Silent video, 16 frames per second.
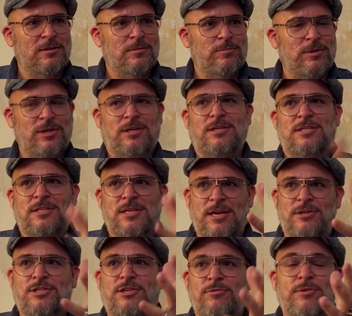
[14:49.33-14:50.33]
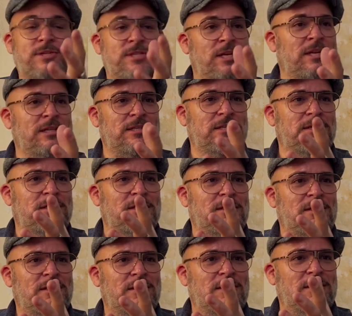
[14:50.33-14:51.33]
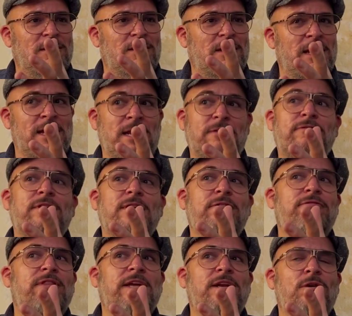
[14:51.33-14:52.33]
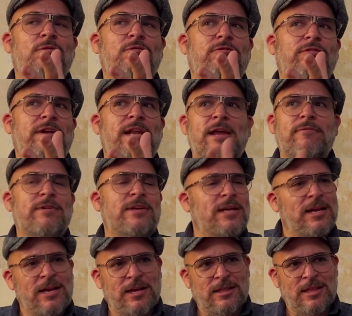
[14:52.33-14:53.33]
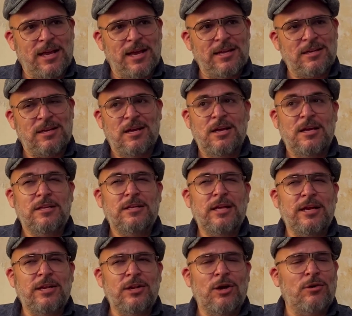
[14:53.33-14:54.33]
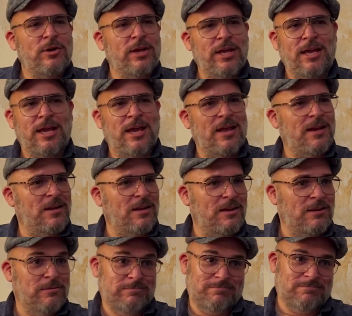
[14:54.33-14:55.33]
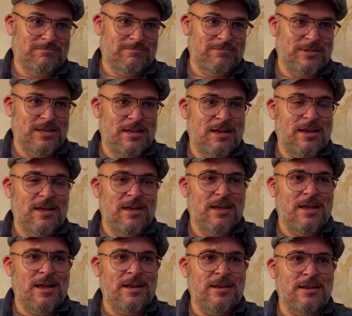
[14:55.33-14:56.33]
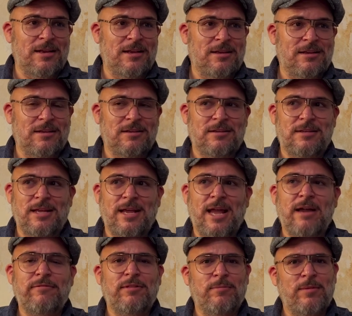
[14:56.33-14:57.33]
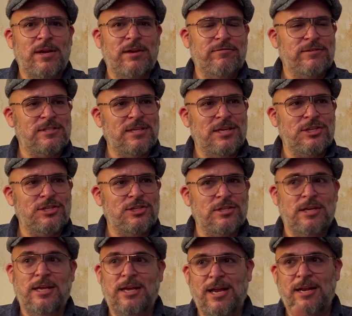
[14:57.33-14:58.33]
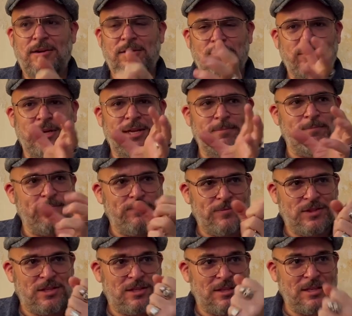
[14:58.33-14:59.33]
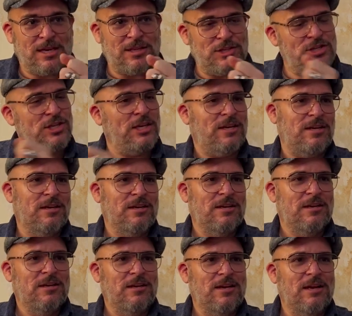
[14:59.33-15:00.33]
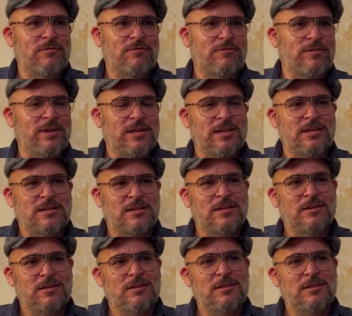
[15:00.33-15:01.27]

because there's a result. And even if they don't feel every day like that, they know they can, and they have the manifestation, they can really touch it and feel it.